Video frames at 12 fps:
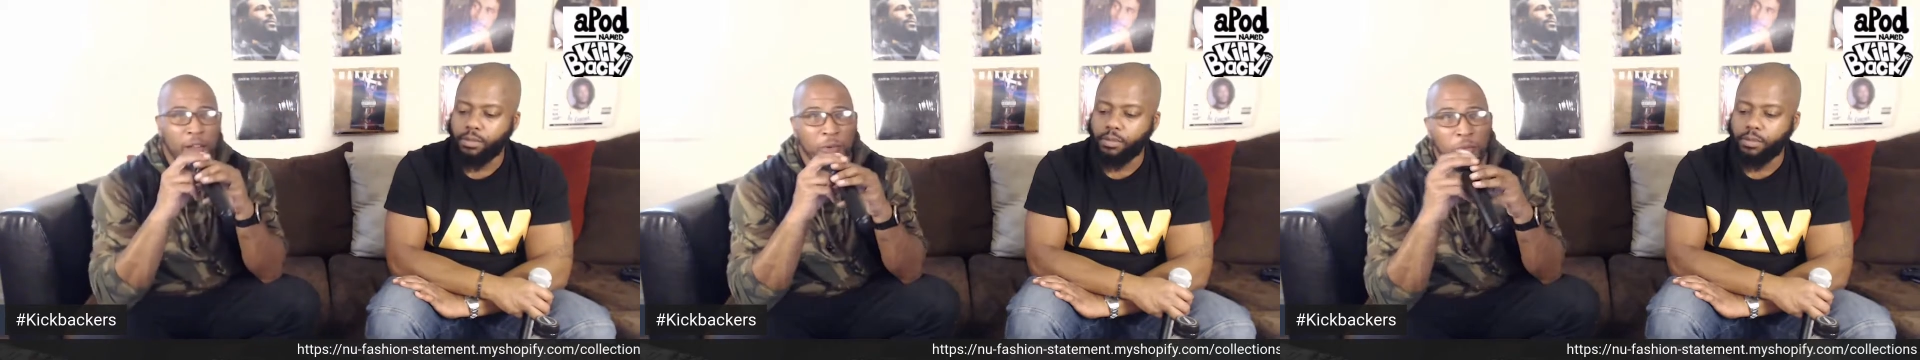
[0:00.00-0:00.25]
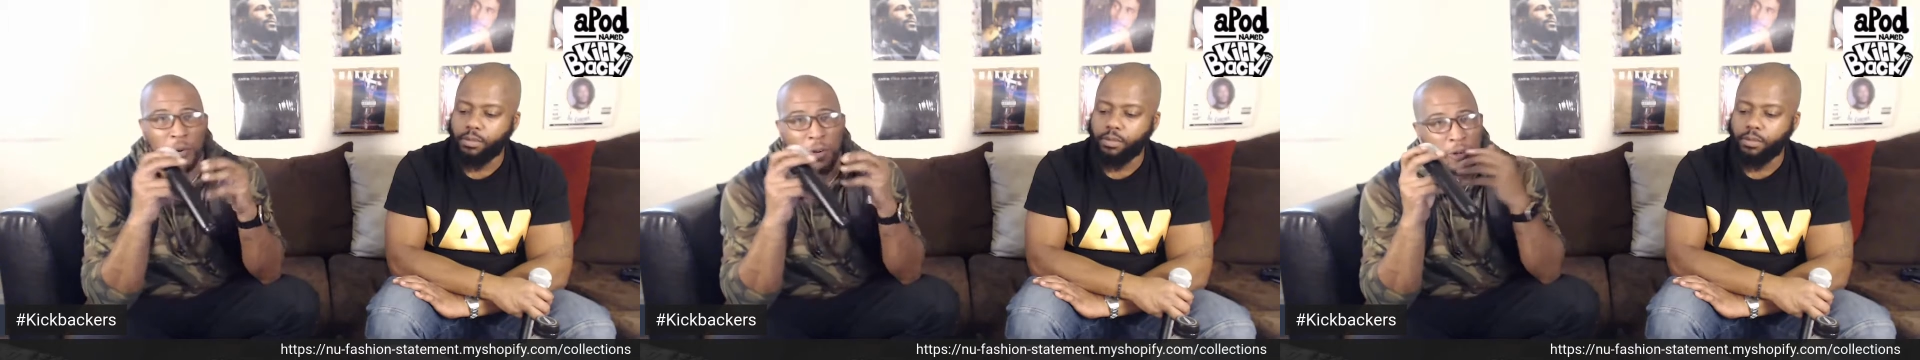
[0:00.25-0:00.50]
Speaker 1: at
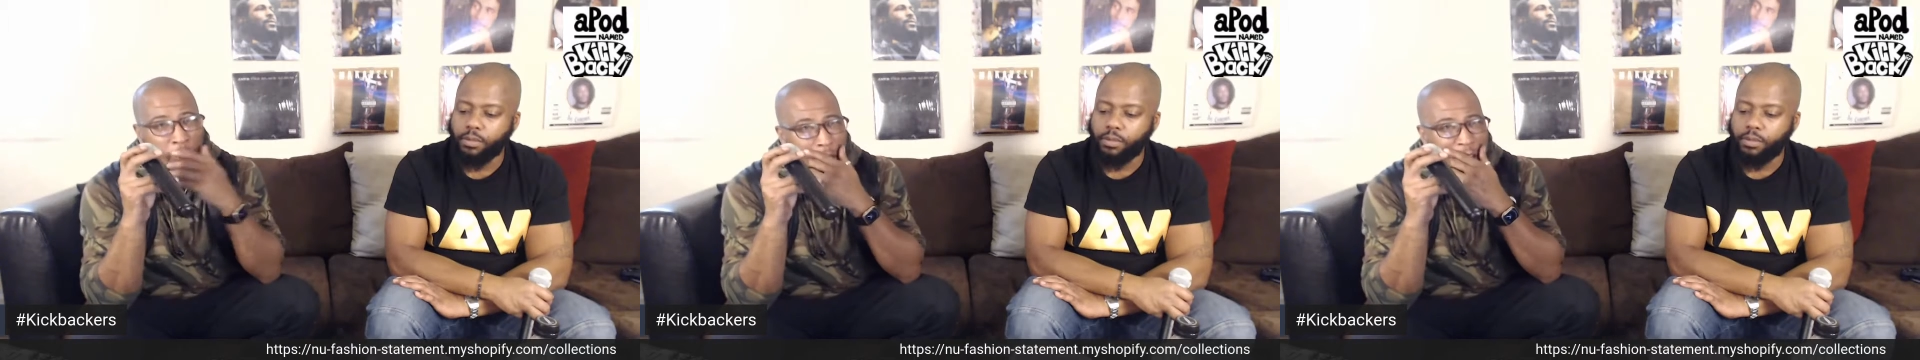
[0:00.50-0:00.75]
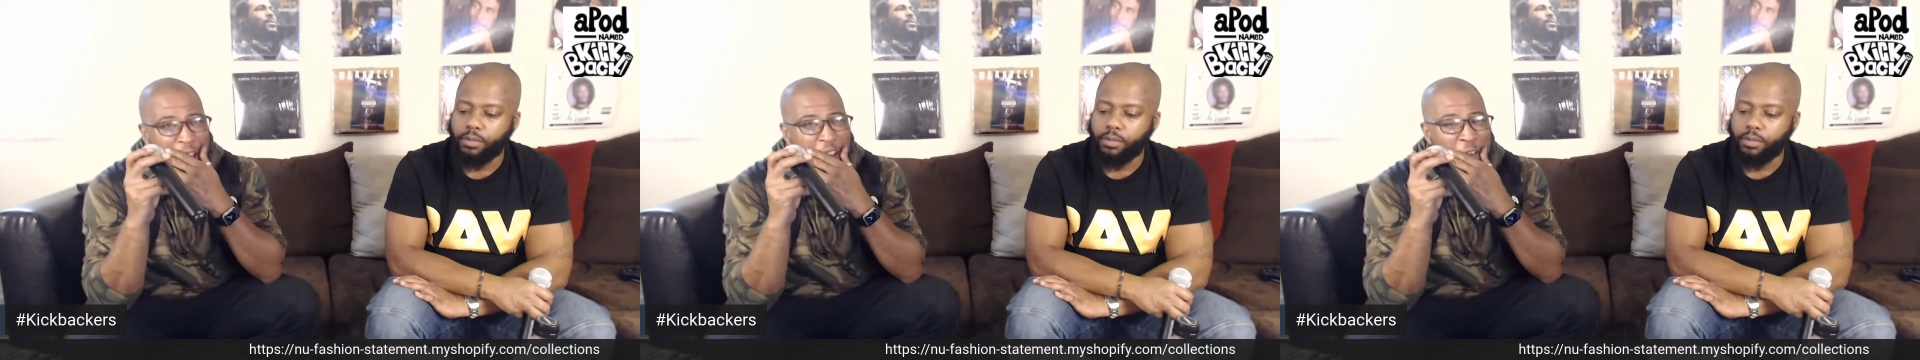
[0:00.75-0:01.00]
work.
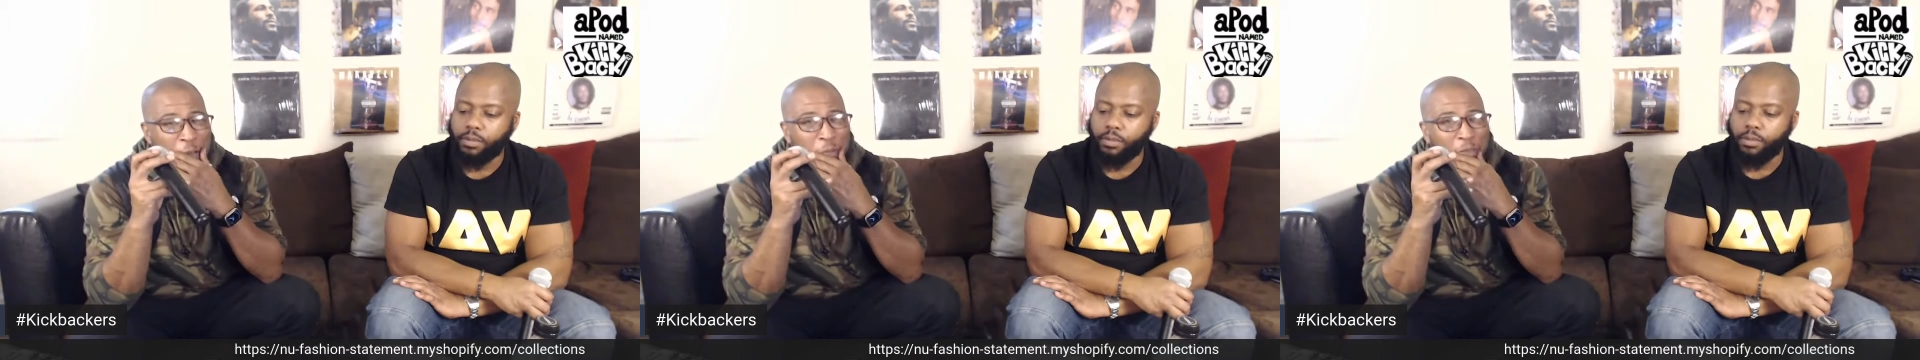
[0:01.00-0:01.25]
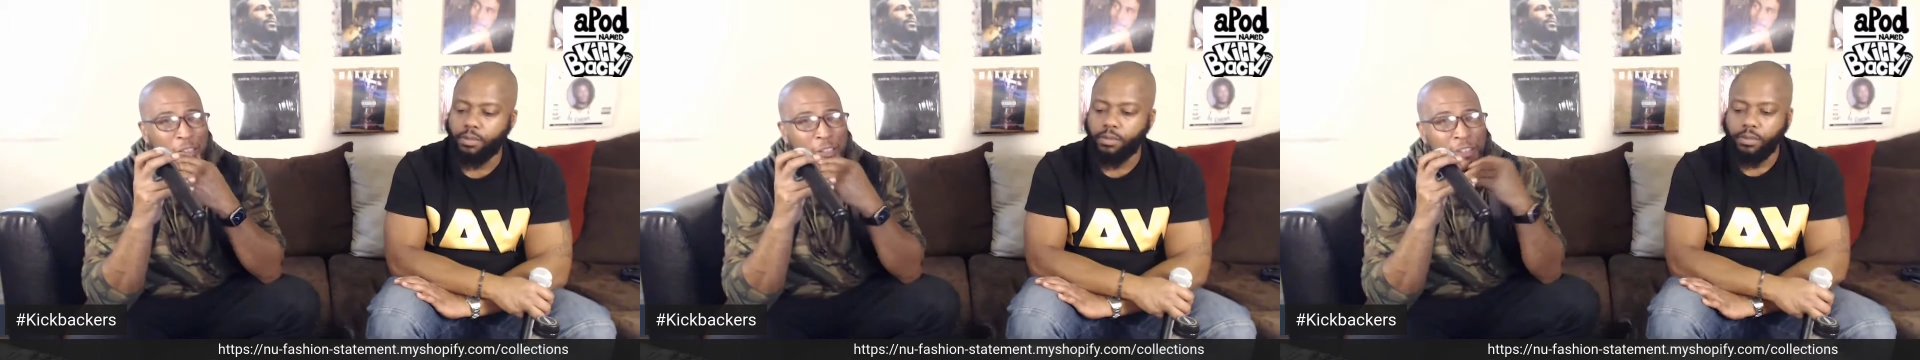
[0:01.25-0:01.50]
Um,
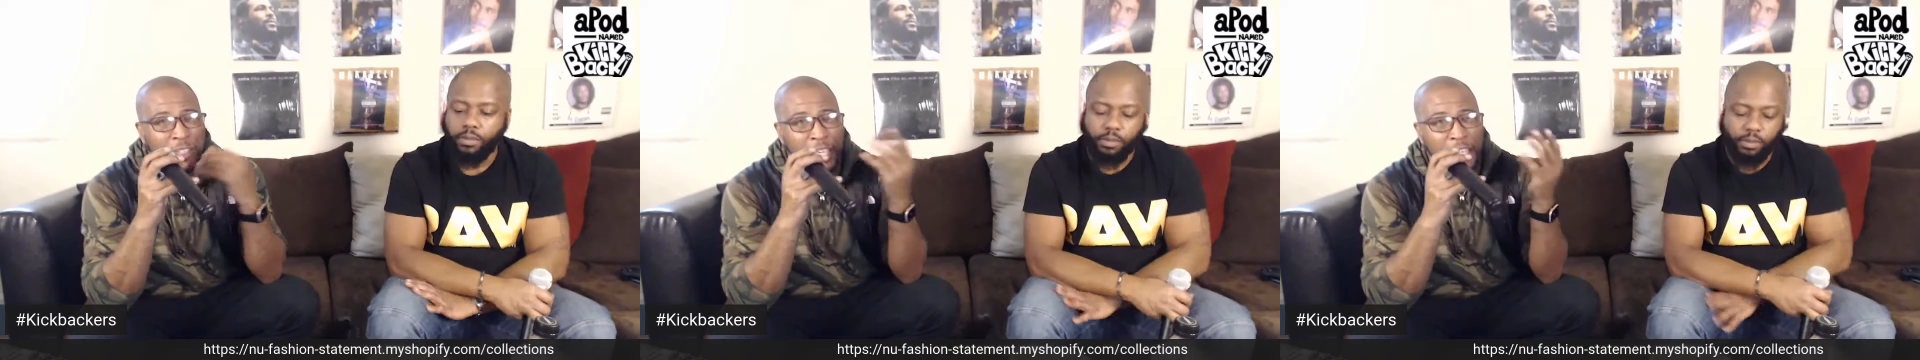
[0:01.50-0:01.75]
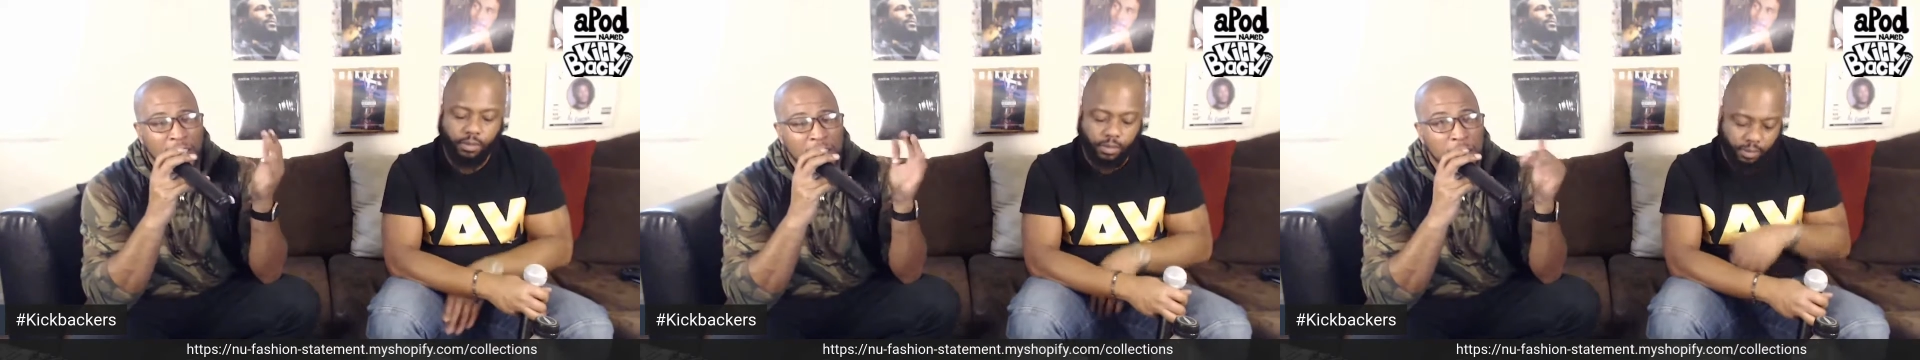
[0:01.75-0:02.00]
you know,
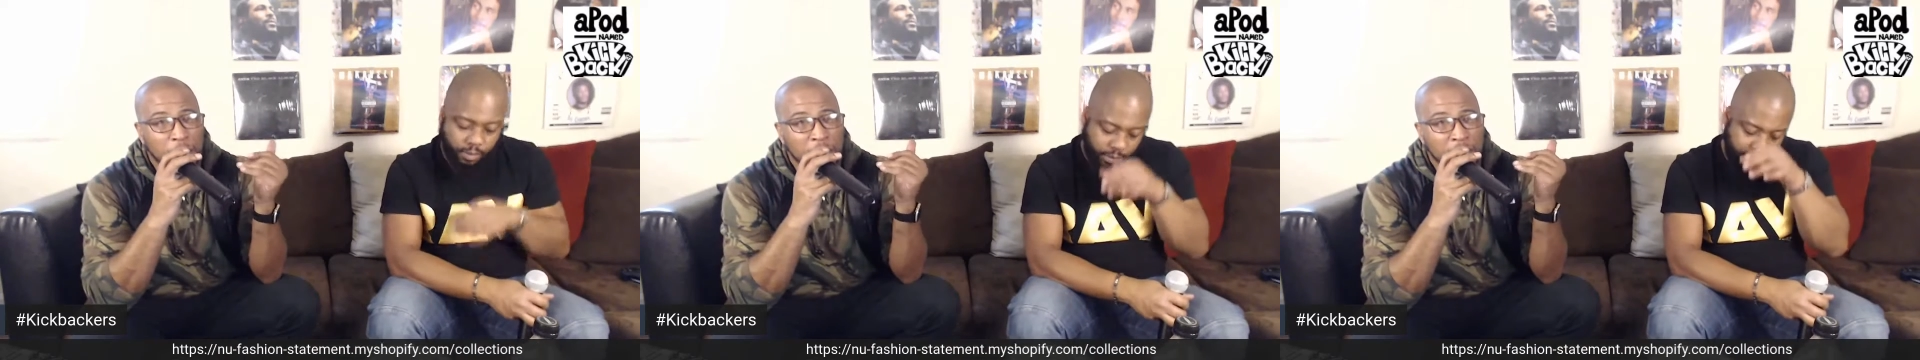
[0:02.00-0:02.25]
getting some of